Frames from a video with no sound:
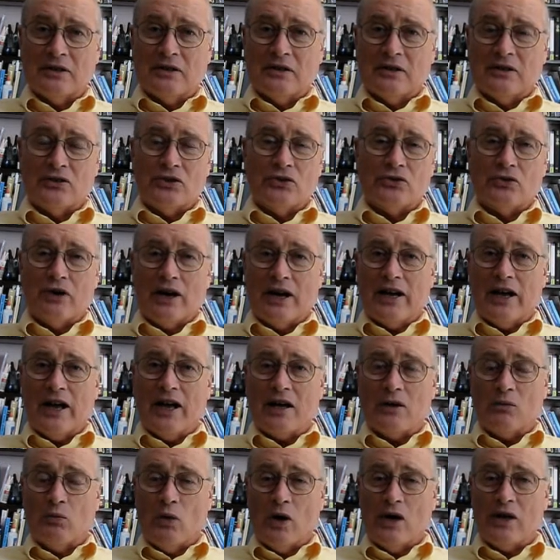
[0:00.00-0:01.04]
and you try to
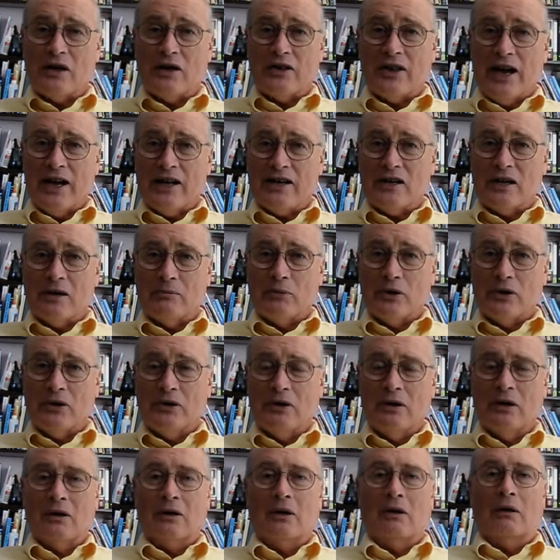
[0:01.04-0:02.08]
add 1 to that number,
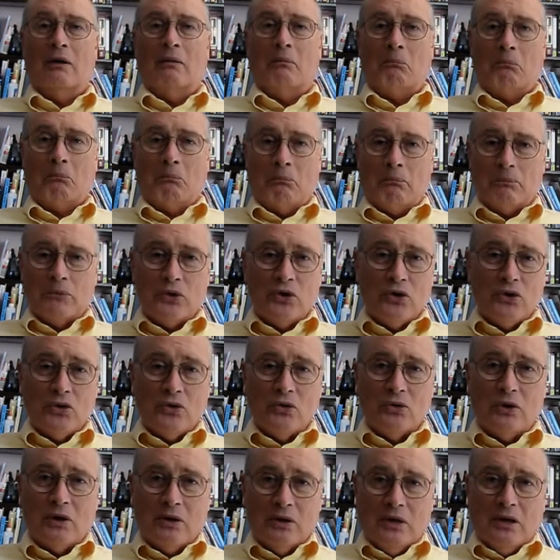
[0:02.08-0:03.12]

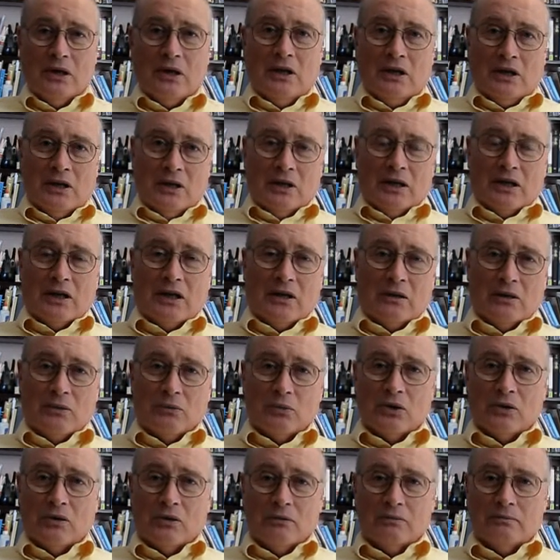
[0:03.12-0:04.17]
you
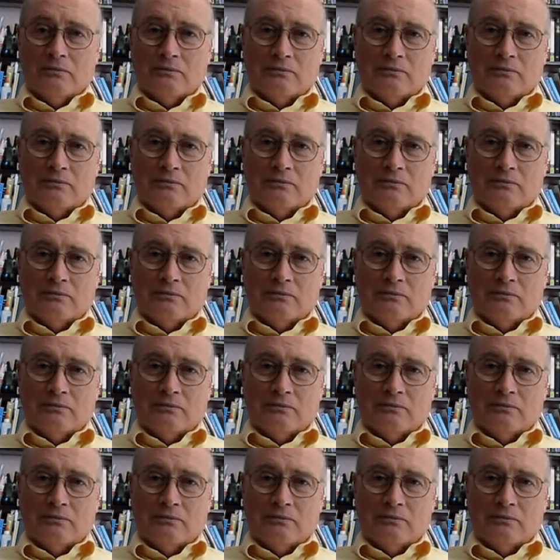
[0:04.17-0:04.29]
will